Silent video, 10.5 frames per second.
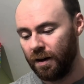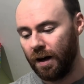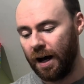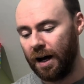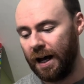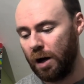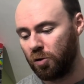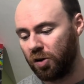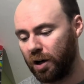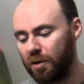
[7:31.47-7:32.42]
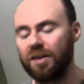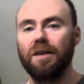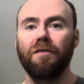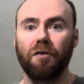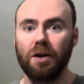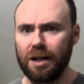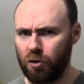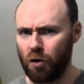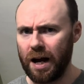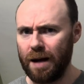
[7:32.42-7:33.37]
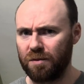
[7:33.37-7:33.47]
L-tyrosine 3
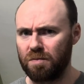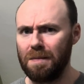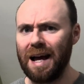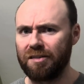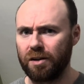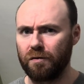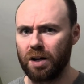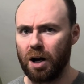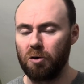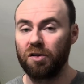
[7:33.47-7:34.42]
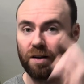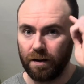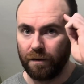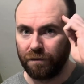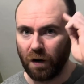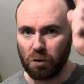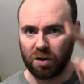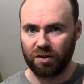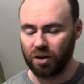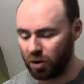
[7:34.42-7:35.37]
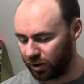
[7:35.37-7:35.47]
grams, massive dose, focus
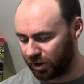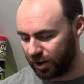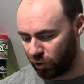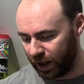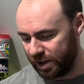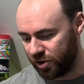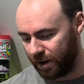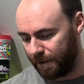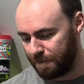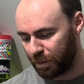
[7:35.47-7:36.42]
and concentration.